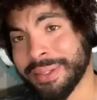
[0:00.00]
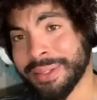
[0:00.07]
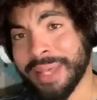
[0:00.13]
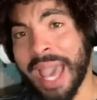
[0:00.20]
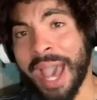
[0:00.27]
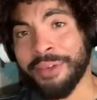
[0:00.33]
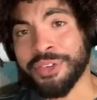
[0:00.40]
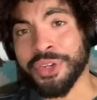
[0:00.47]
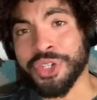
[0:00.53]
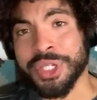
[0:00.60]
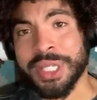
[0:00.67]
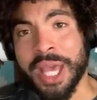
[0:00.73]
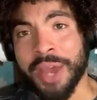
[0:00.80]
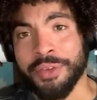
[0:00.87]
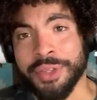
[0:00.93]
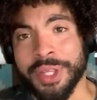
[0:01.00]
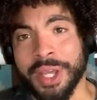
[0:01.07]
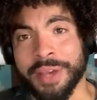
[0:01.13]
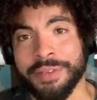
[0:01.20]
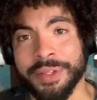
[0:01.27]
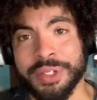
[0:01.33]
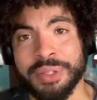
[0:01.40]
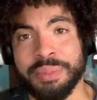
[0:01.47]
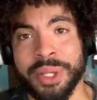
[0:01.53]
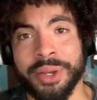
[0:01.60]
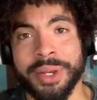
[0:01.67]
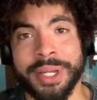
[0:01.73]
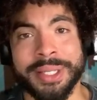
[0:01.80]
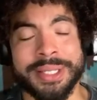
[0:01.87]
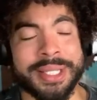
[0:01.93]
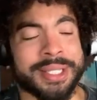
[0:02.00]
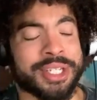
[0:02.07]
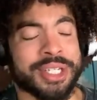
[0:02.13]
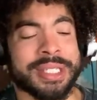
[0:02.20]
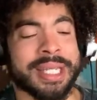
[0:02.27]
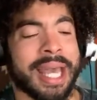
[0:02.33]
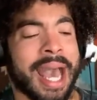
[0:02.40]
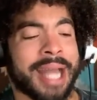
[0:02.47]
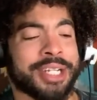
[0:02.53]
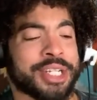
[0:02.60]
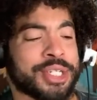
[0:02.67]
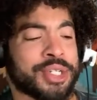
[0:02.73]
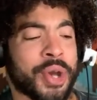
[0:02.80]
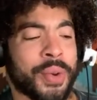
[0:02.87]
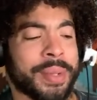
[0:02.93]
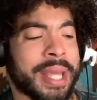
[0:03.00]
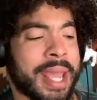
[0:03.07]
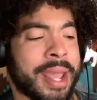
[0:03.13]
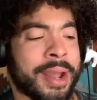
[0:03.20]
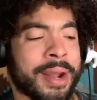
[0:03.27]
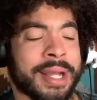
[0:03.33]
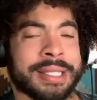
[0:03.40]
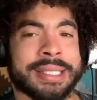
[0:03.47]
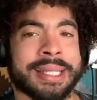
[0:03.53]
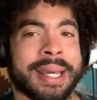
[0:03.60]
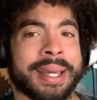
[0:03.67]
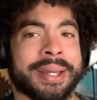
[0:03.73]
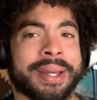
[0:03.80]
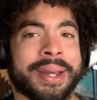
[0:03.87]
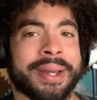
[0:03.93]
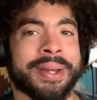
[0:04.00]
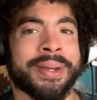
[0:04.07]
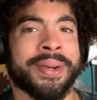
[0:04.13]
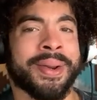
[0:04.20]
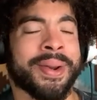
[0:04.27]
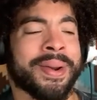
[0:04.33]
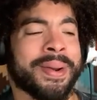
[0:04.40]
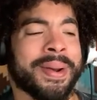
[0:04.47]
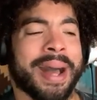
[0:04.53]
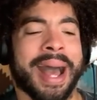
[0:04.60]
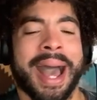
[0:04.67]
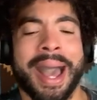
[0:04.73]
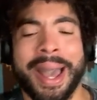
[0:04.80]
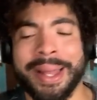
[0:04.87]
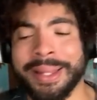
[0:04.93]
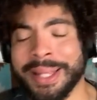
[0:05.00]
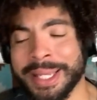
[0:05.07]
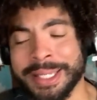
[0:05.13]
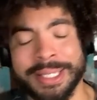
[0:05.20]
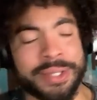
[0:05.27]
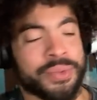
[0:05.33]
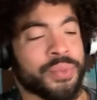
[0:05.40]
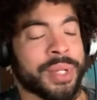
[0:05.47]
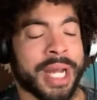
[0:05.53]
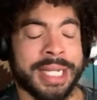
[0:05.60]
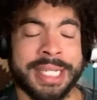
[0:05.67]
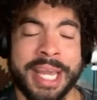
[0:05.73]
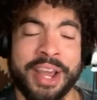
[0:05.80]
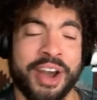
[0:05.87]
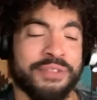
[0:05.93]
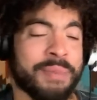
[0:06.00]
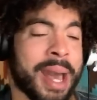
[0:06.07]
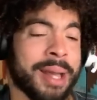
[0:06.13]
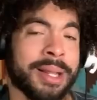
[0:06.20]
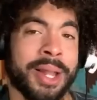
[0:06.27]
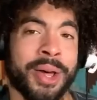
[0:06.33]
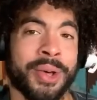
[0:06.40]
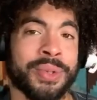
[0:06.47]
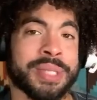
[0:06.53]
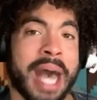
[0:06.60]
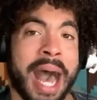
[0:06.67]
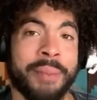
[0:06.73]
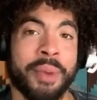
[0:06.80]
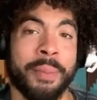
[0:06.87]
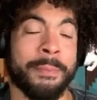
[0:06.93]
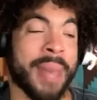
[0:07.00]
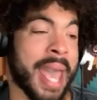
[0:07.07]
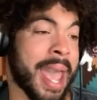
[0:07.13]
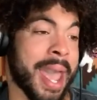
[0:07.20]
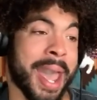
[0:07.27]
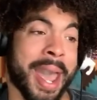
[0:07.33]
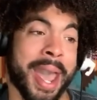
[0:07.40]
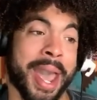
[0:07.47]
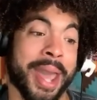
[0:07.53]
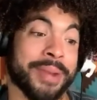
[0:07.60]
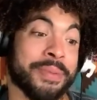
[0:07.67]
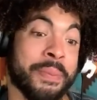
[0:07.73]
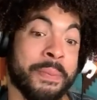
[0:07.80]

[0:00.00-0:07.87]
after just everything I've experienced. It's just like I just don't care. It's like, girl, I listen, when I take off my clothes, I'm a bad